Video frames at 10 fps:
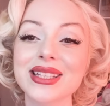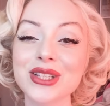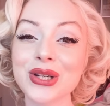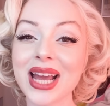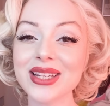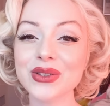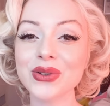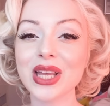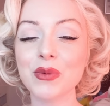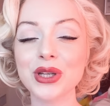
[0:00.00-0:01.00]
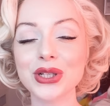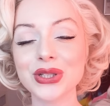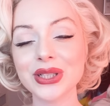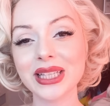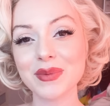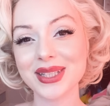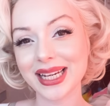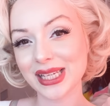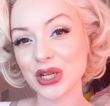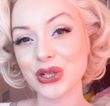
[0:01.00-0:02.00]
as you guys know, like when you're doing
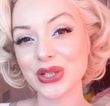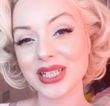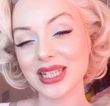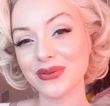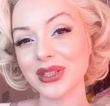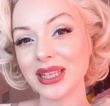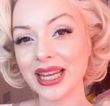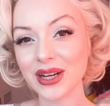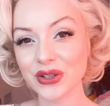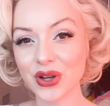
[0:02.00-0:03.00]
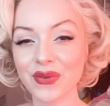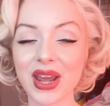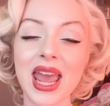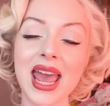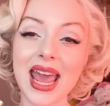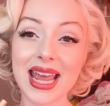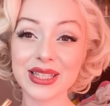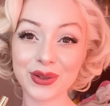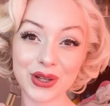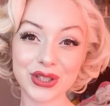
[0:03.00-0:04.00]
lipsticks and you're doing different layers of it,
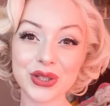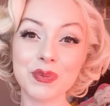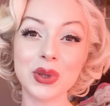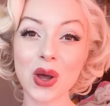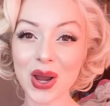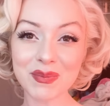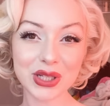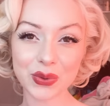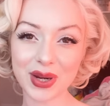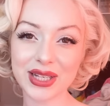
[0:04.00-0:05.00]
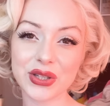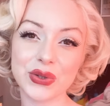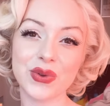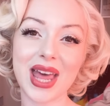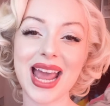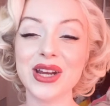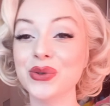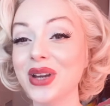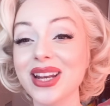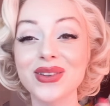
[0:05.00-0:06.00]
it's good to blot in between so that you
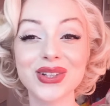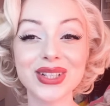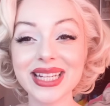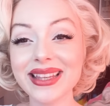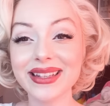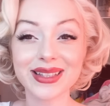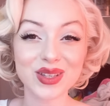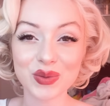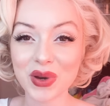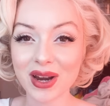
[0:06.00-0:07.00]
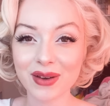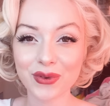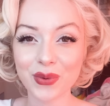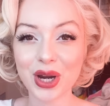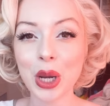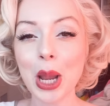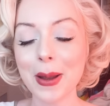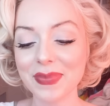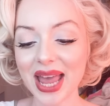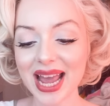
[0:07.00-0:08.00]
don't get it on your teeth, it doesn't spear everywhere,
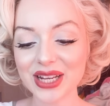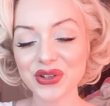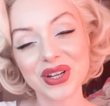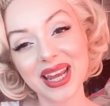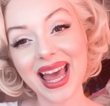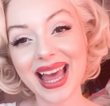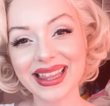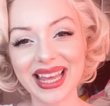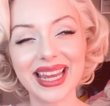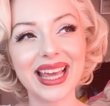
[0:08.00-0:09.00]
and you can get like